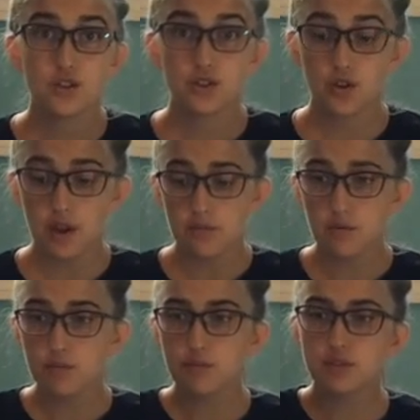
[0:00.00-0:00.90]
So I'm
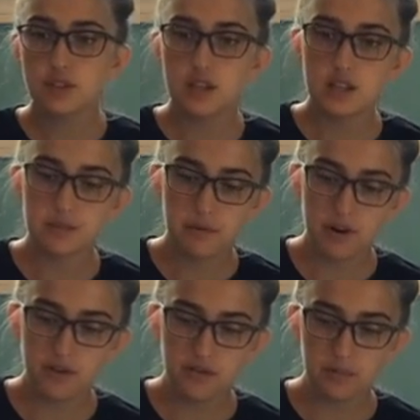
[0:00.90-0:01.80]
almost done this
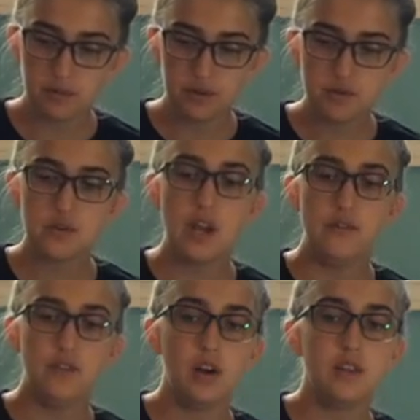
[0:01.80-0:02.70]
part of the balloon.
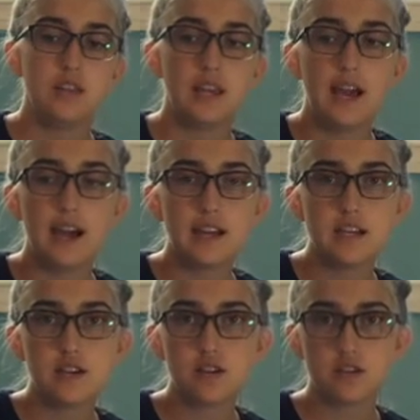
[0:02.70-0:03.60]
I've got the cat
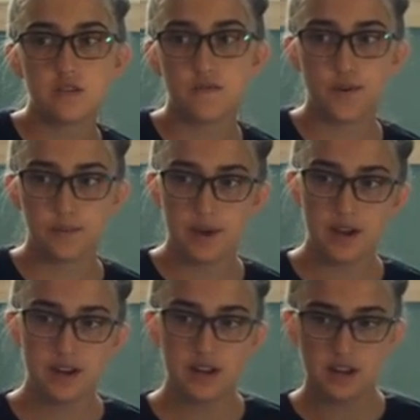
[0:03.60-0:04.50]
ears for
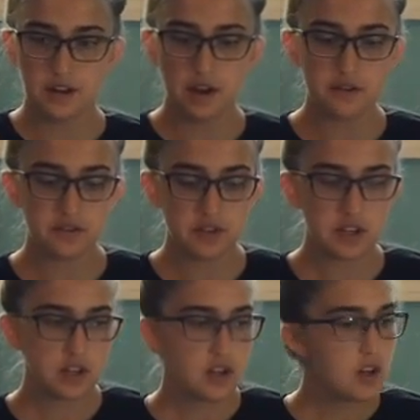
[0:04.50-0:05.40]
mine and covered it,
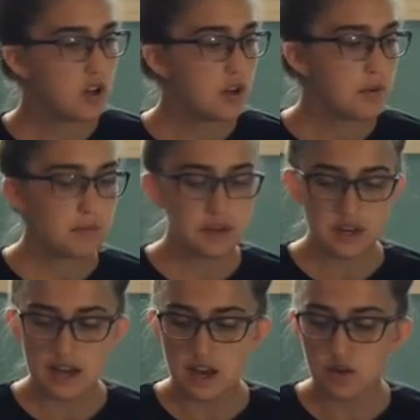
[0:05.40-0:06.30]
but
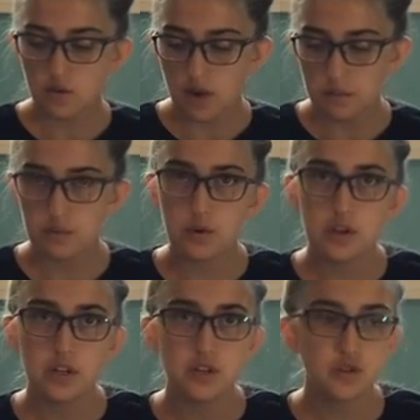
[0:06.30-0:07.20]
now I'm going
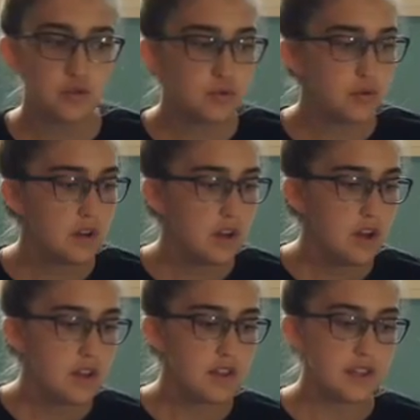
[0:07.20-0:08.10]
to do
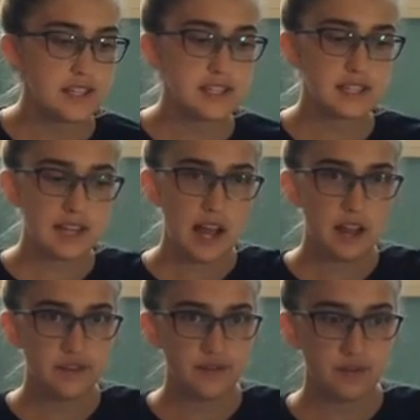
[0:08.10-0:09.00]
the
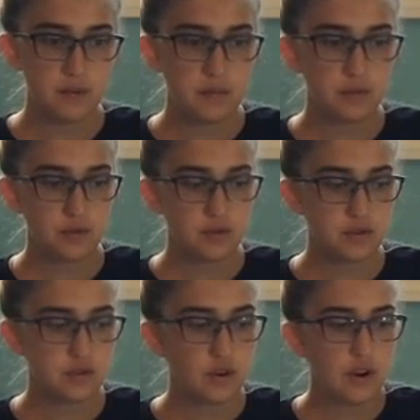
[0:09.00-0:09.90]
stand for my balloons.
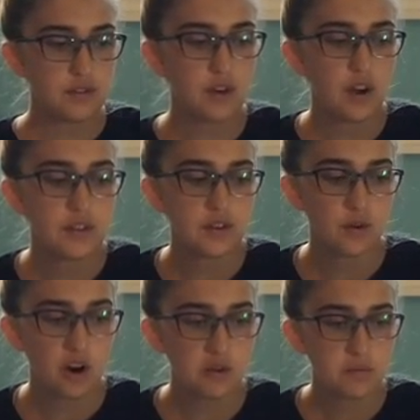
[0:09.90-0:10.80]
So I've got the
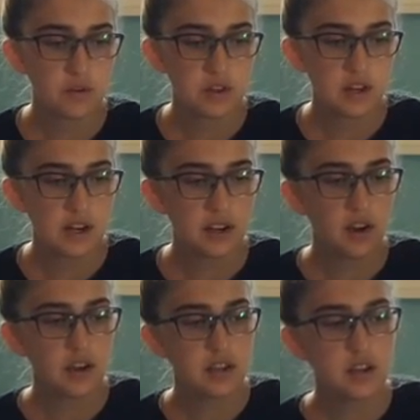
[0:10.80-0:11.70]
cardboard that I
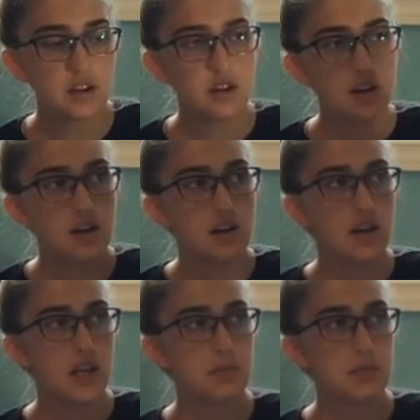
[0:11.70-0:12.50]
got here, and